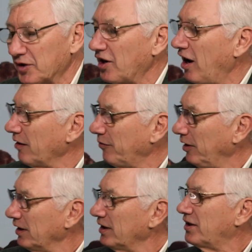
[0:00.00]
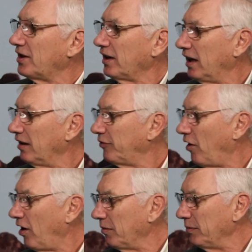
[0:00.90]
Masonic Village
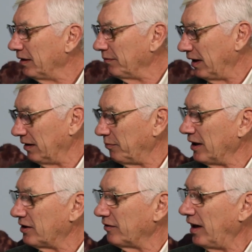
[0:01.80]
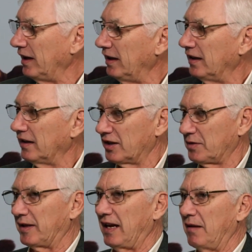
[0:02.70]
Farm in Pennsylvania,
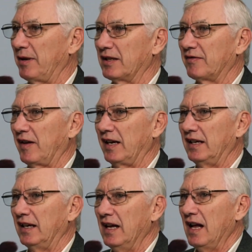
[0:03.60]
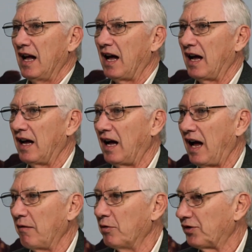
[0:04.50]
Elizabethtown, Pennsylvania.
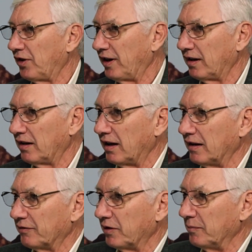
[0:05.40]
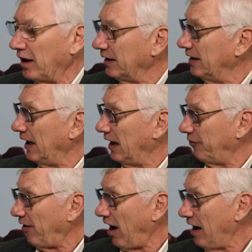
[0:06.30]
I was there from
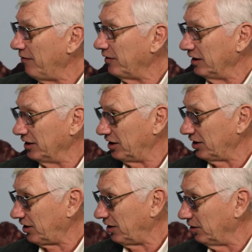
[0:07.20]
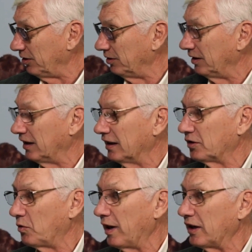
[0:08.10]
1985 and just till
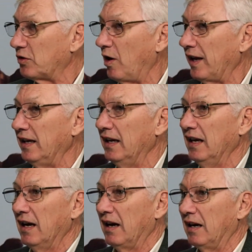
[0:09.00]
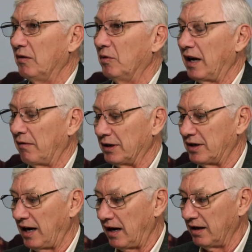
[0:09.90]
2020 when I
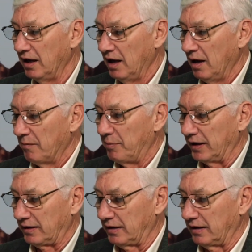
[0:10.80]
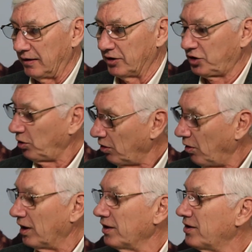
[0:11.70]
retired. But the
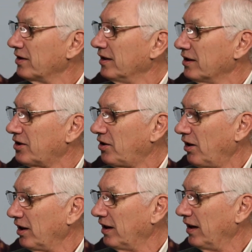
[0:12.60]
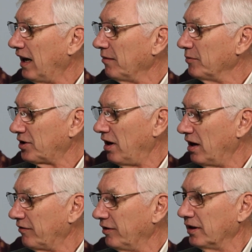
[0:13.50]
Shorthorns started at
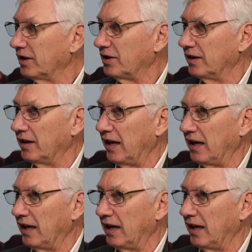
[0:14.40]
Masonic Village in